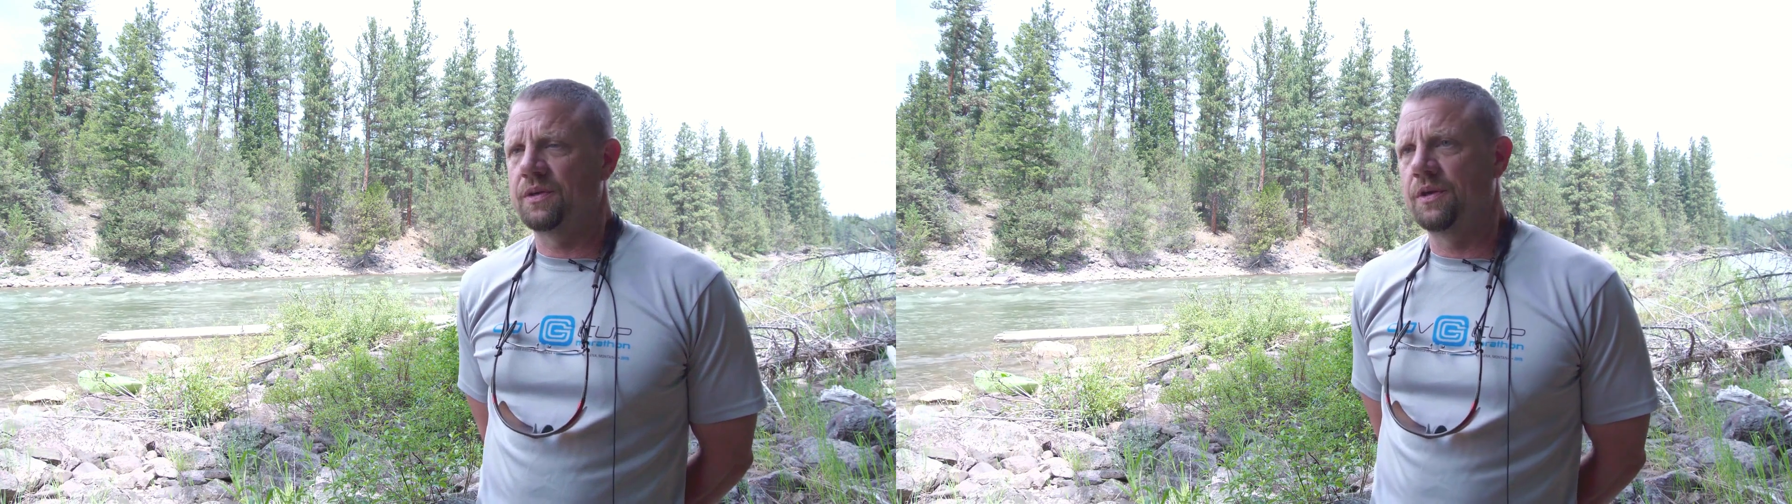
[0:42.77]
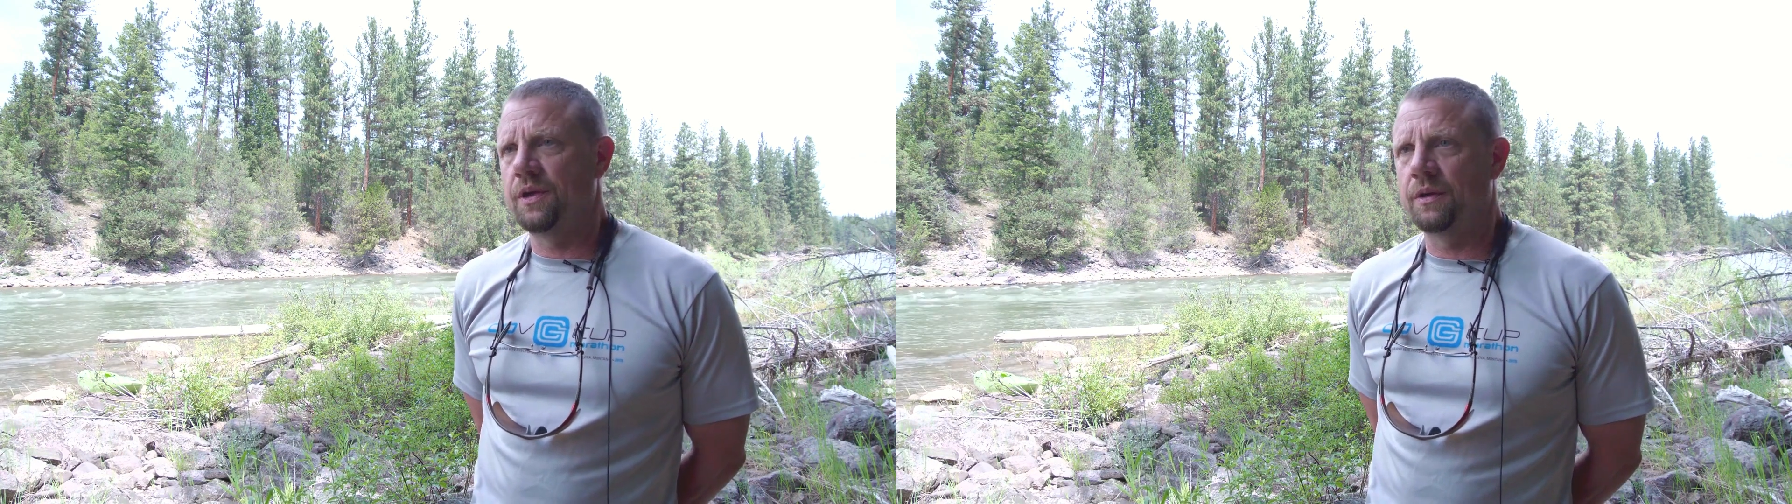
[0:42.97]

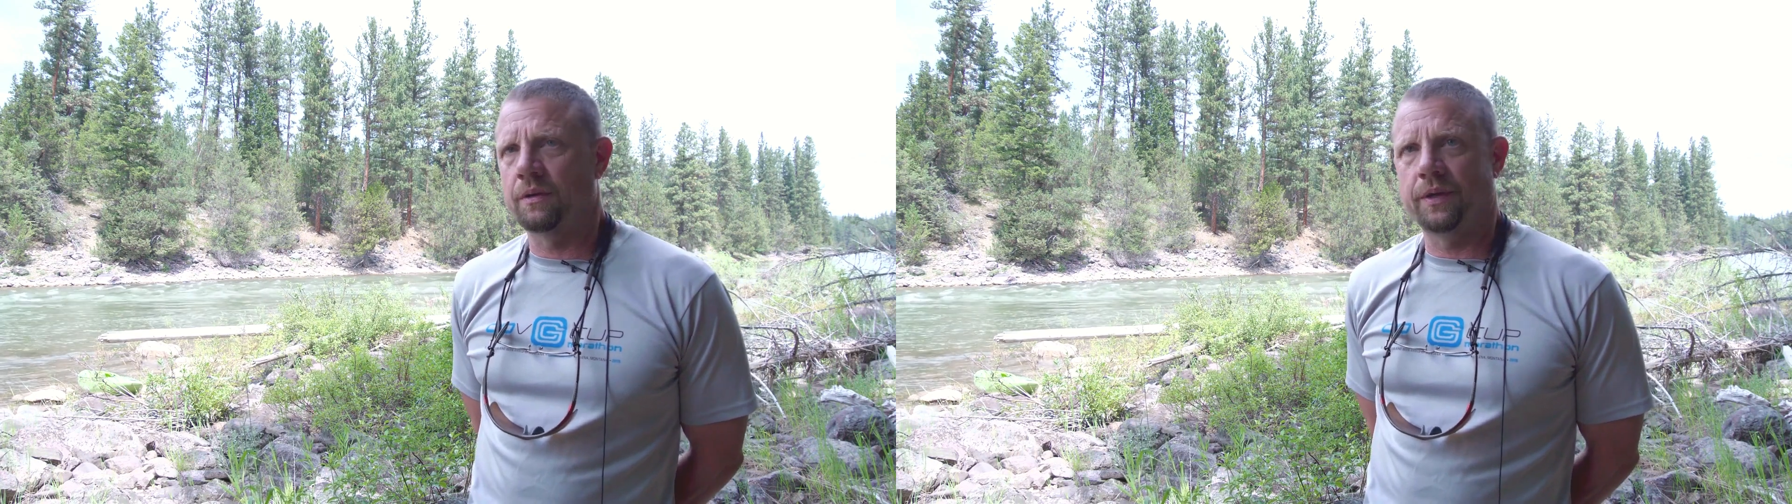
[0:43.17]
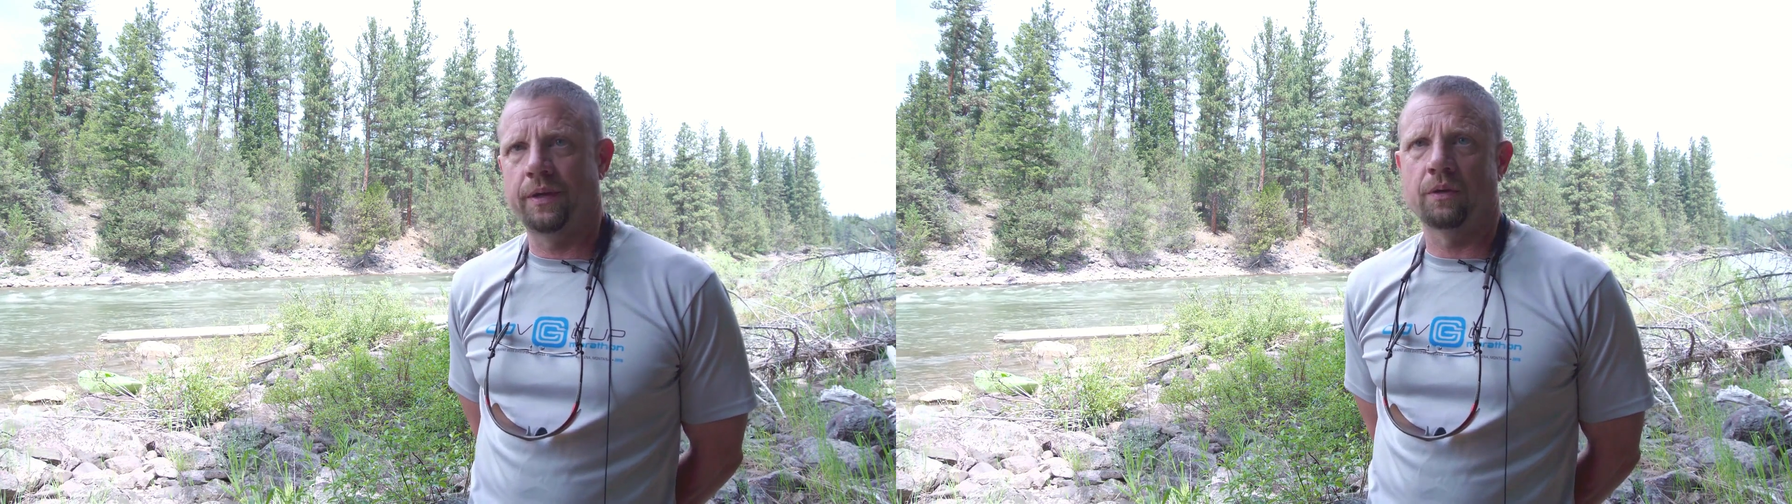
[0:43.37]
near,
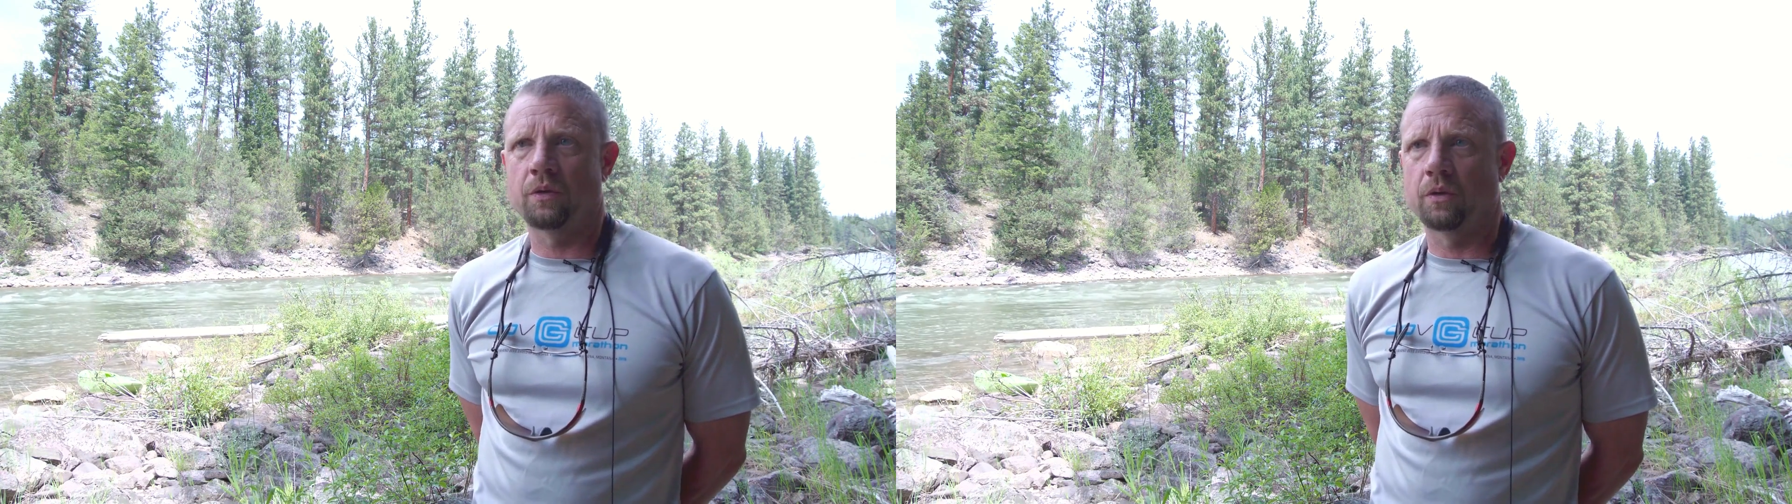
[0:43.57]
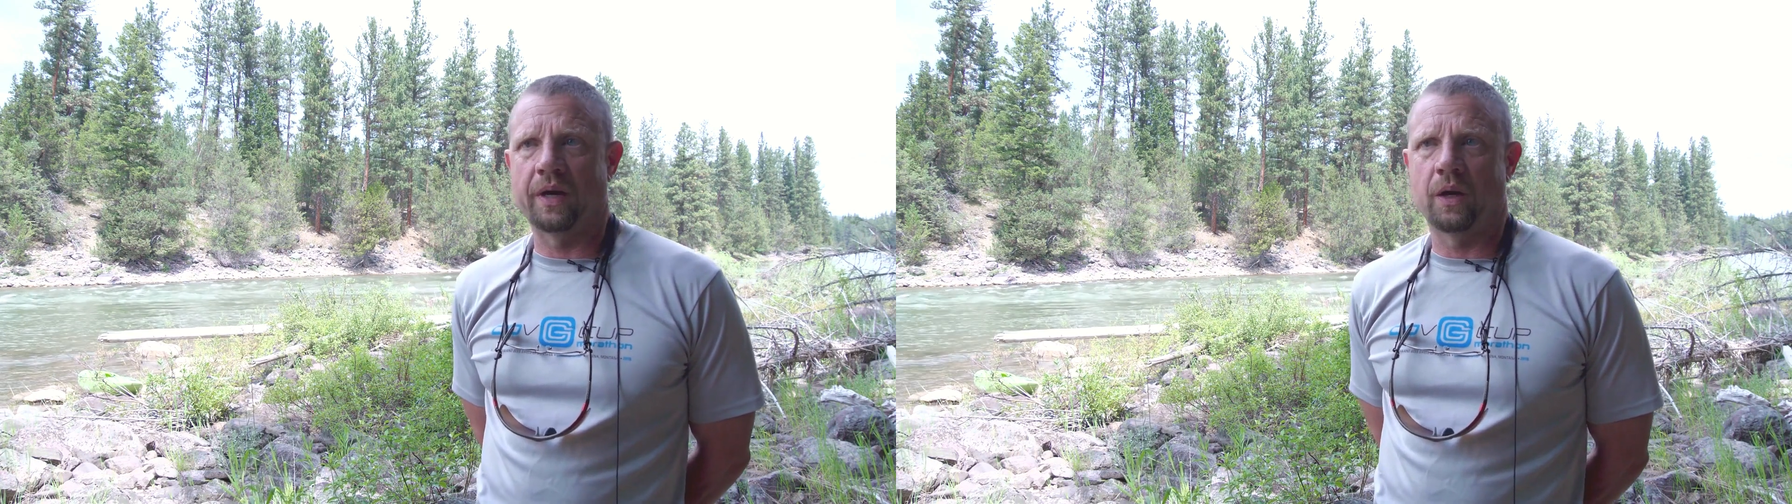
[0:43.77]
in, or
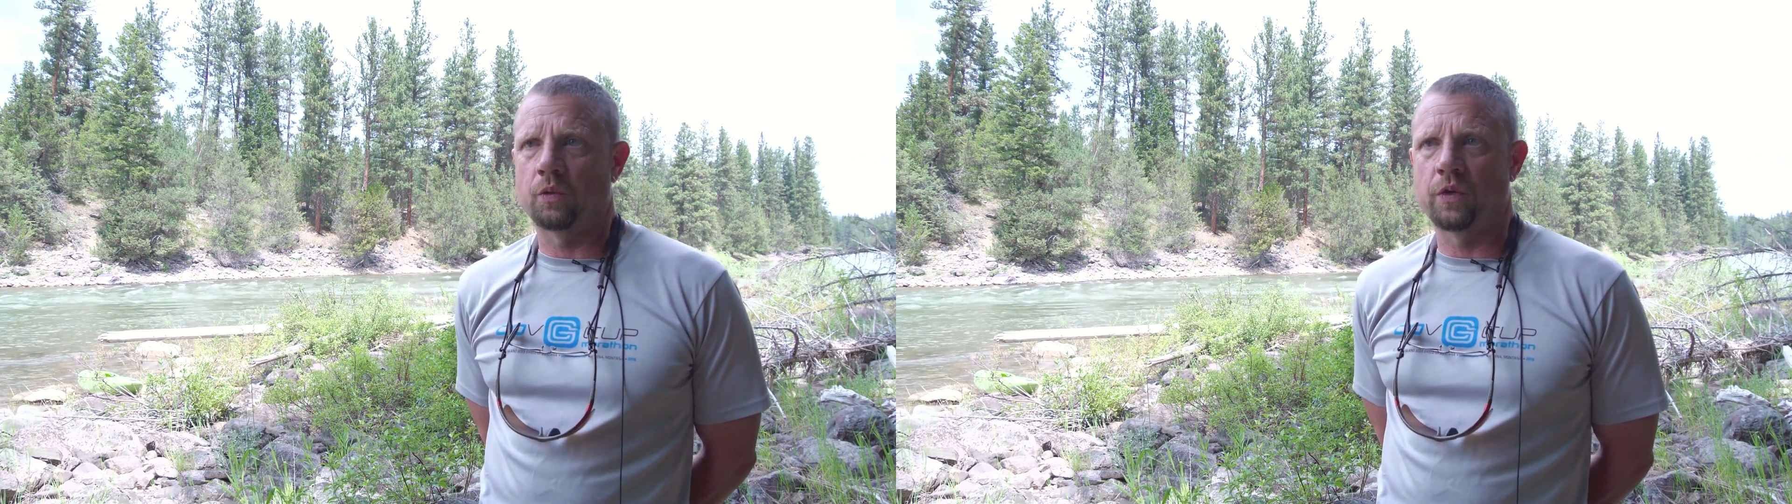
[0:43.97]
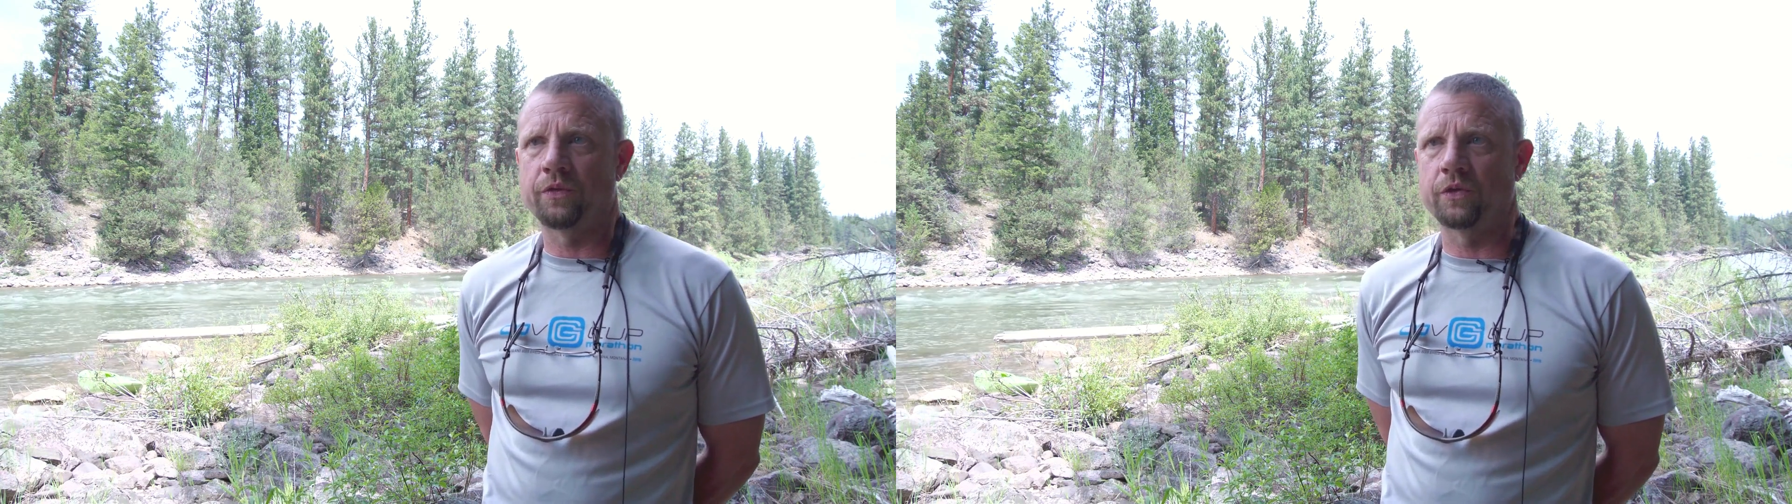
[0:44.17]
around
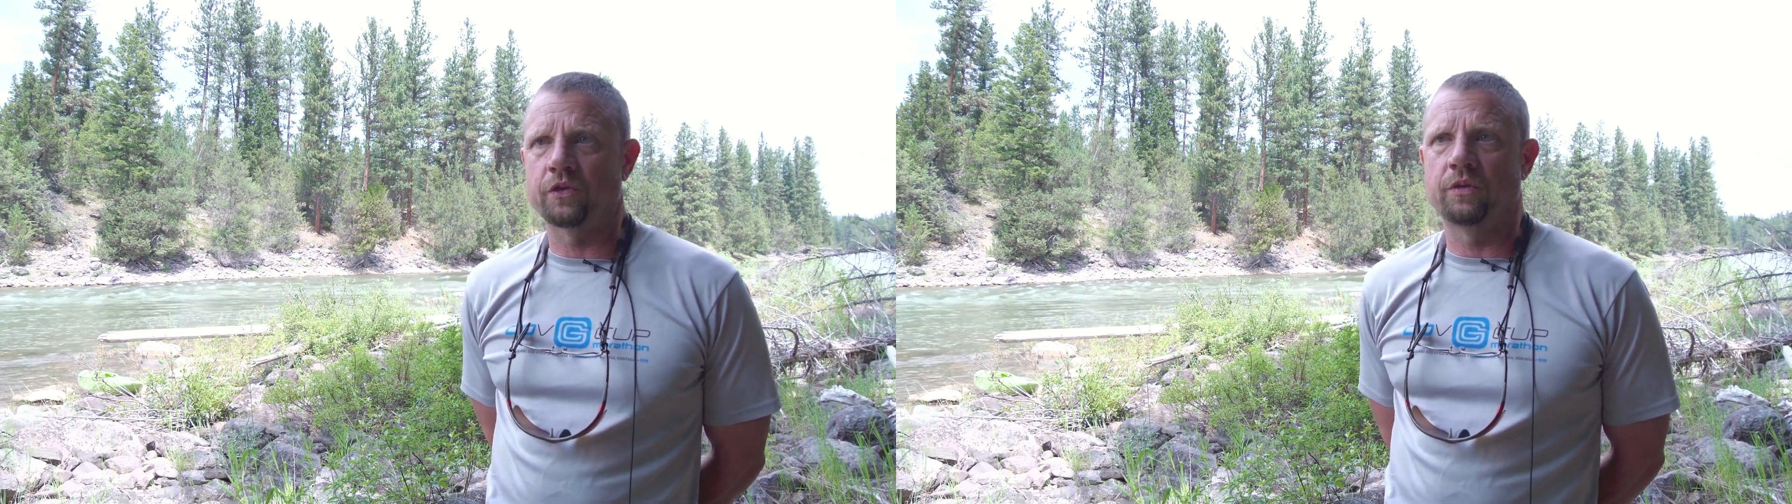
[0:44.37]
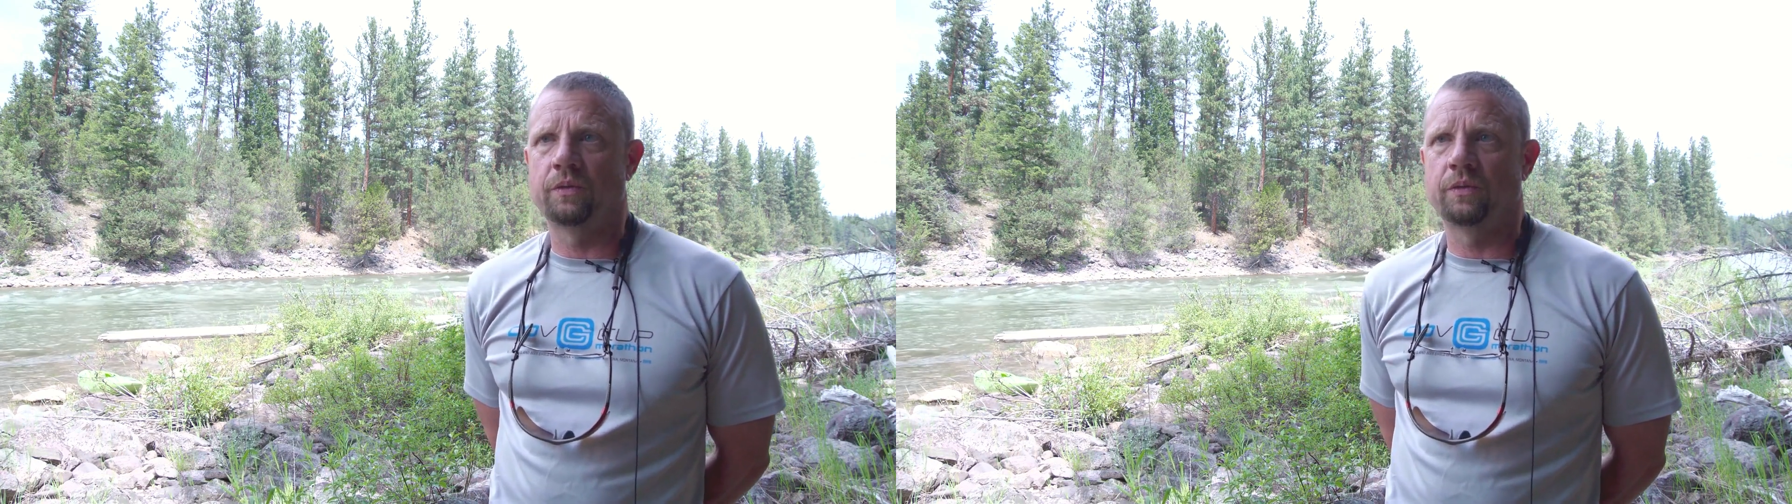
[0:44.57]
rivers,